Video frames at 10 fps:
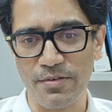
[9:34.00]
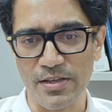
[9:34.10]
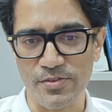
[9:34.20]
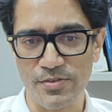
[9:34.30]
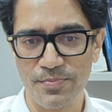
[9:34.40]

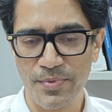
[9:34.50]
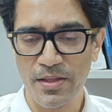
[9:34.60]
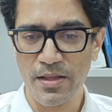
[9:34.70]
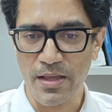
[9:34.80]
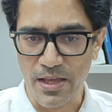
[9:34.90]
device.
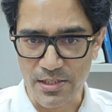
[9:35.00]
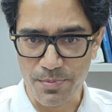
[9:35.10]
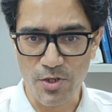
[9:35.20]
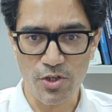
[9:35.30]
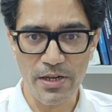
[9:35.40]

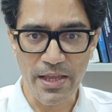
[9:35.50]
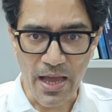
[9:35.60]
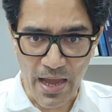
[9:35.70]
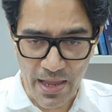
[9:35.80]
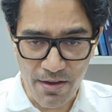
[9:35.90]
Especially
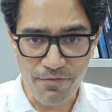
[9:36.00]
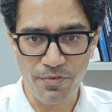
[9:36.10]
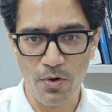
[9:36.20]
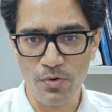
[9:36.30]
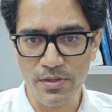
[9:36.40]
I have
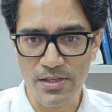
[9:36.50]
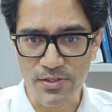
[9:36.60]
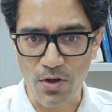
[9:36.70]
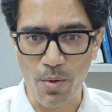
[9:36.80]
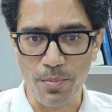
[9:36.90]
found
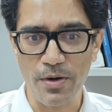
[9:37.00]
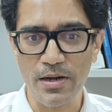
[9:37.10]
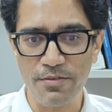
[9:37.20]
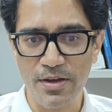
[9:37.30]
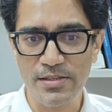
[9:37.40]
this
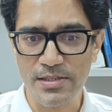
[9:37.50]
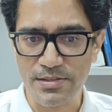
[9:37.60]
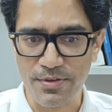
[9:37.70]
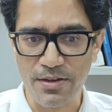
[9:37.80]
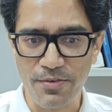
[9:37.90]
Omron device
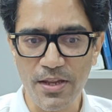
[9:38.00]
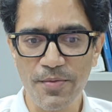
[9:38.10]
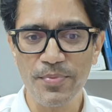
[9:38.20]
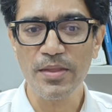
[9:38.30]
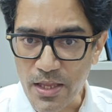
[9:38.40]
is
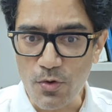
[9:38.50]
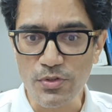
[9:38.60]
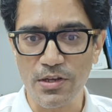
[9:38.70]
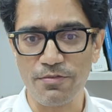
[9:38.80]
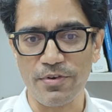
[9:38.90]
very
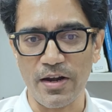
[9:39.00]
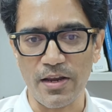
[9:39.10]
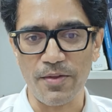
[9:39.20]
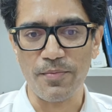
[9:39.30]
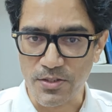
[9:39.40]
user
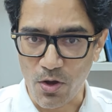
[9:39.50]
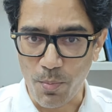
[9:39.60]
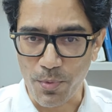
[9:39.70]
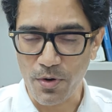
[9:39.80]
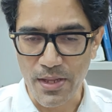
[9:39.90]
friendly. This is
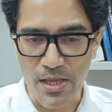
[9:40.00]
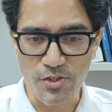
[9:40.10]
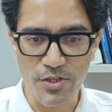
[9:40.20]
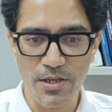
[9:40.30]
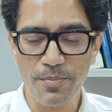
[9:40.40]
Omron
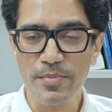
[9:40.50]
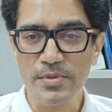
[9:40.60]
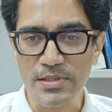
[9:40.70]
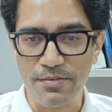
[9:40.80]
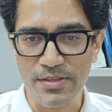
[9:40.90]
HEM
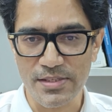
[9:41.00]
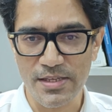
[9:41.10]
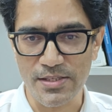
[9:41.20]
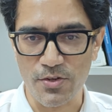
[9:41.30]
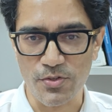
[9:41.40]

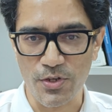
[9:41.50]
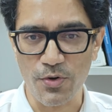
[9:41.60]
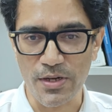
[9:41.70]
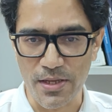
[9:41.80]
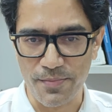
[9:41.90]

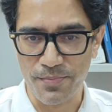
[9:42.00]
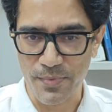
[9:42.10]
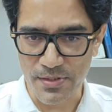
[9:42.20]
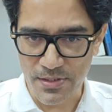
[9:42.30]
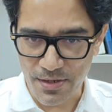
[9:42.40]
7600T.
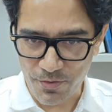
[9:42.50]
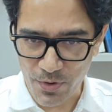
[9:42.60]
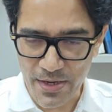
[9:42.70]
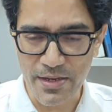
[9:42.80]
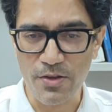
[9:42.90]
This is
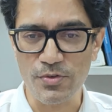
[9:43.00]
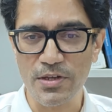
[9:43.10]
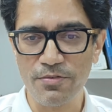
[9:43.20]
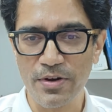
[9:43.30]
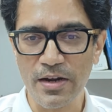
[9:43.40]
quite
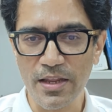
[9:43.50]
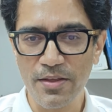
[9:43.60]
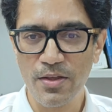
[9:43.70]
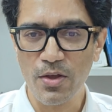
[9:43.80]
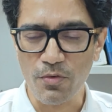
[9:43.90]
user
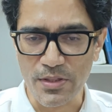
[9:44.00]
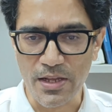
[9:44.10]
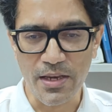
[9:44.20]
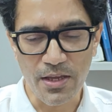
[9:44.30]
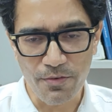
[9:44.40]
friendly. With a
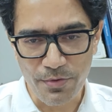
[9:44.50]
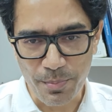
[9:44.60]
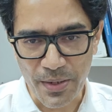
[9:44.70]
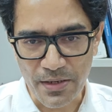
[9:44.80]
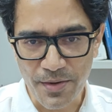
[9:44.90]
click of a
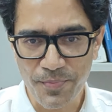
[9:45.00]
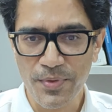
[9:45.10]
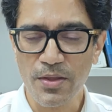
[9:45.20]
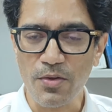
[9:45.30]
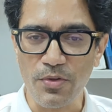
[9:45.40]
button,
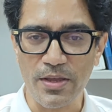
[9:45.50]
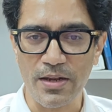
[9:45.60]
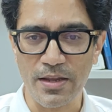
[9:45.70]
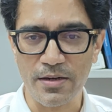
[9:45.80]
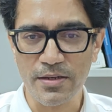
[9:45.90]
we
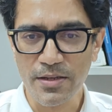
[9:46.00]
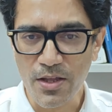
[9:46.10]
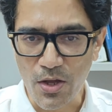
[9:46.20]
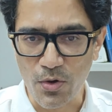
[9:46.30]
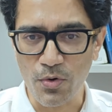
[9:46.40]
can get a
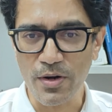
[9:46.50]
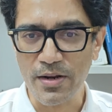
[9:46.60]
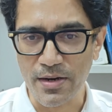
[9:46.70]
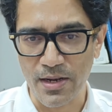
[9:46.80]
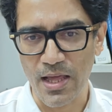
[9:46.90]
good
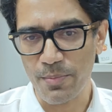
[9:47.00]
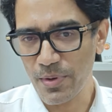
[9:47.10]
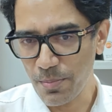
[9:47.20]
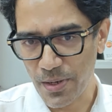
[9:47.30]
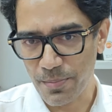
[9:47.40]

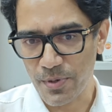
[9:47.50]
reliable blood